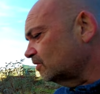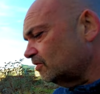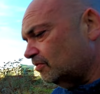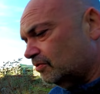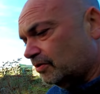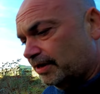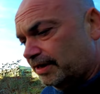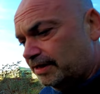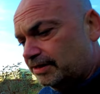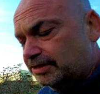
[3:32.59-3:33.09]
a
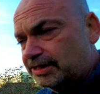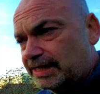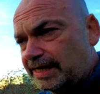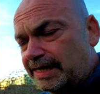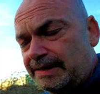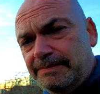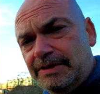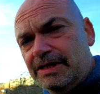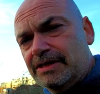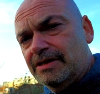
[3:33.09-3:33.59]
crying
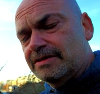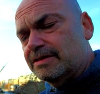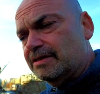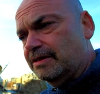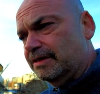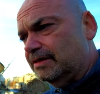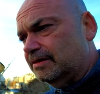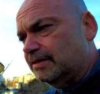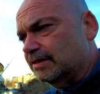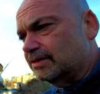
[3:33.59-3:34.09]
shame because,
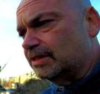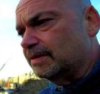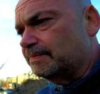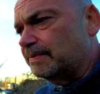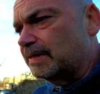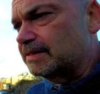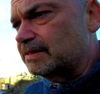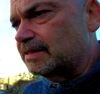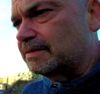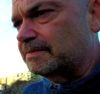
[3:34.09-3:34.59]
like, this ship
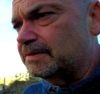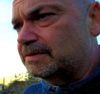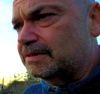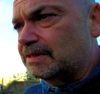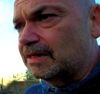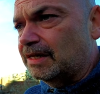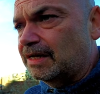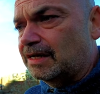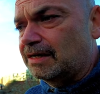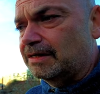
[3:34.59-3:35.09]
has, it's
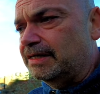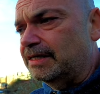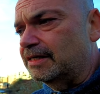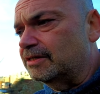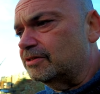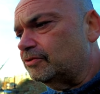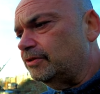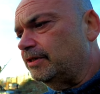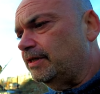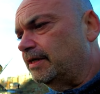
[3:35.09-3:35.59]
a long
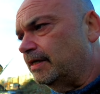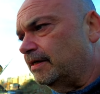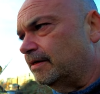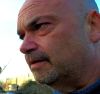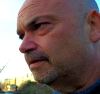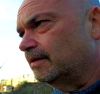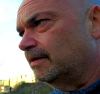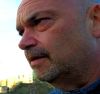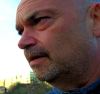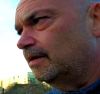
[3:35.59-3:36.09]
history here.
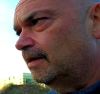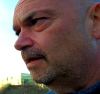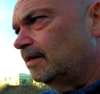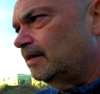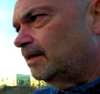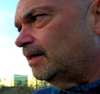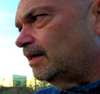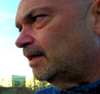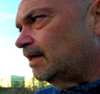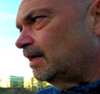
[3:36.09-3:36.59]

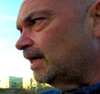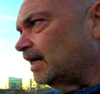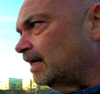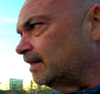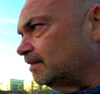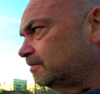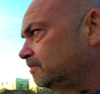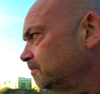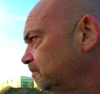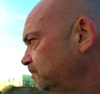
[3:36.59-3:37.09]

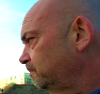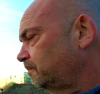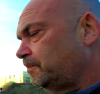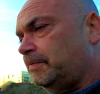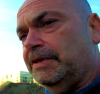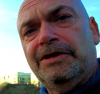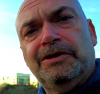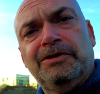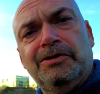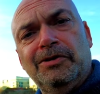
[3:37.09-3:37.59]
And
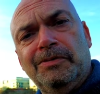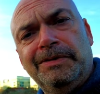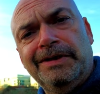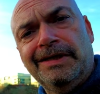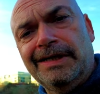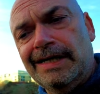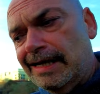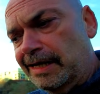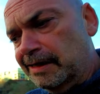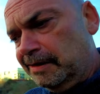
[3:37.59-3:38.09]
being a
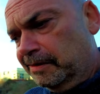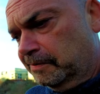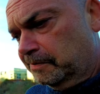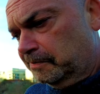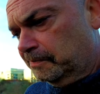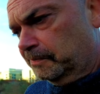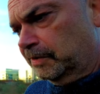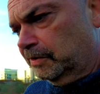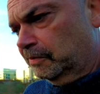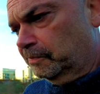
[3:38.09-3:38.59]
Dublin girl,
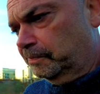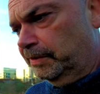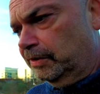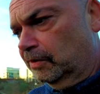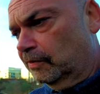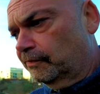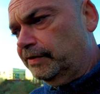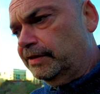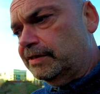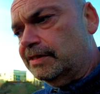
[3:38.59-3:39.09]
it would be
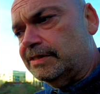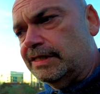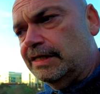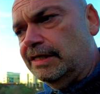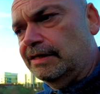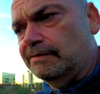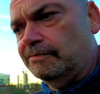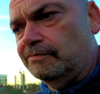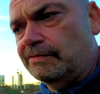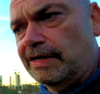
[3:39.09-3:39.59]
lovely to
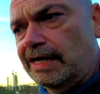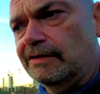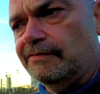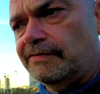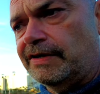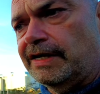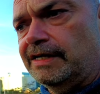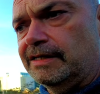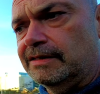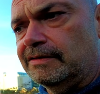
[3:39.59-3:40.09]
see it
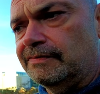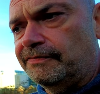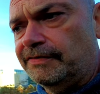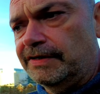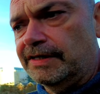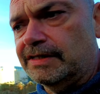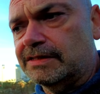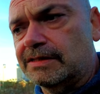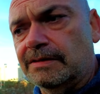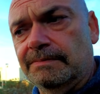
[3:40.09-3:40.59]
renovated,
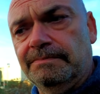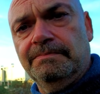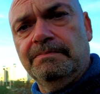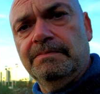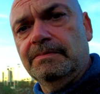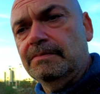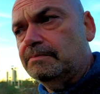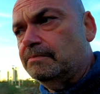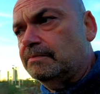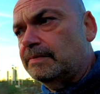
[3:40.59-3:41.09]
fixed, and
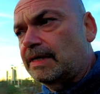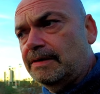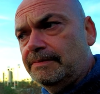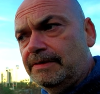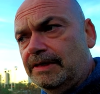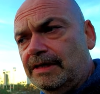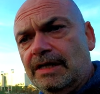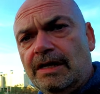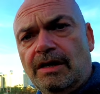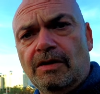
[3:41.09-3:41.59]

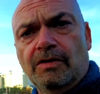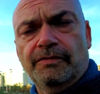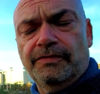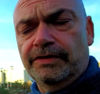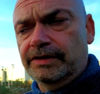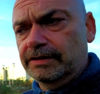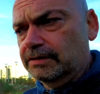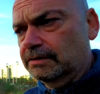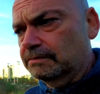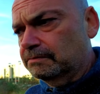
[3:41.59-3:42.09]
maybe
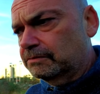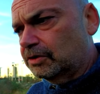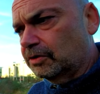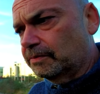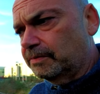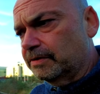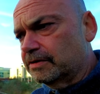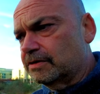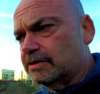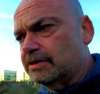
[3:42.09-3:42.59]
over in
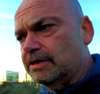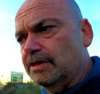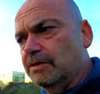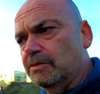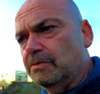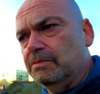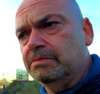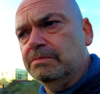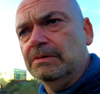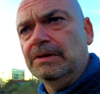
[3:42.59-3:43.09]
Dublin's
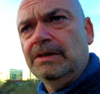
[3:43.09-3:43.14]
new